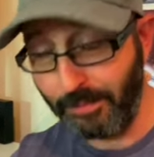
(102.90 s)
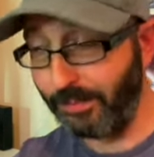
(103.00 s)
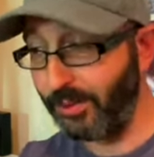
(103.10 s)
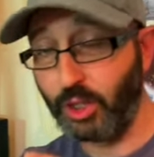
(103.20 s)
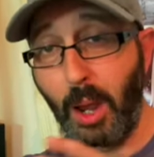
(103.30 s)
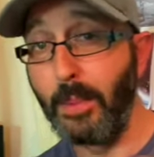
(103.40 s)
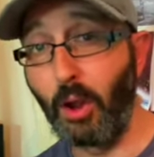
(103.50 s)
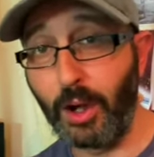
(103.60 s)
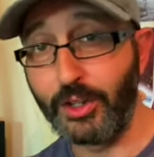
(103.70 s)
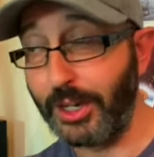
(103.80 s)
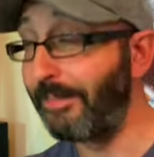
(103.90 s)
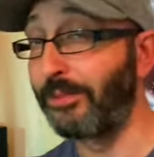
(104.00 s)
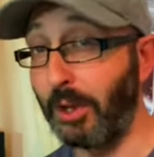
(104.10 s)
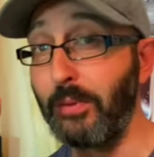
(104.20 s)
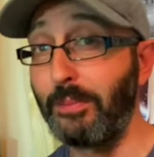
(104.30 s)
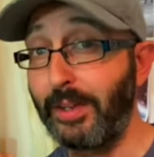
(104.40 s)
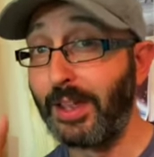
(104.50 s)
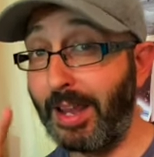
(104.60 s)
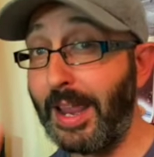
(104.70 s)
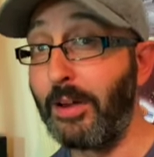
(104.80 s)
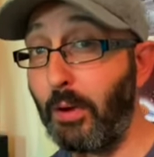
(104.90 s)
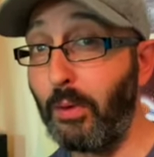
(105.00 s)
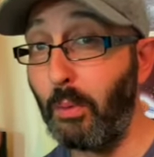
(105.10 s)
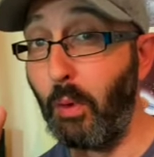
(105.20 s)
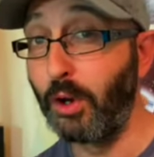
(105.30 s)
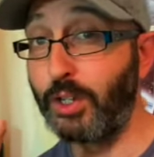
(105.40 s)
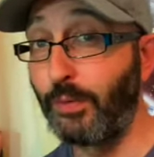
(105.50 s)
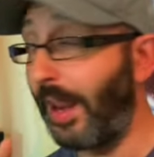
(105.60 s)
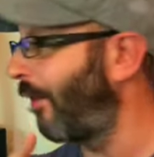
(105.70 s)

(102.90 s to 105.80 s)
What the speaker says: terminology. So again, watch for that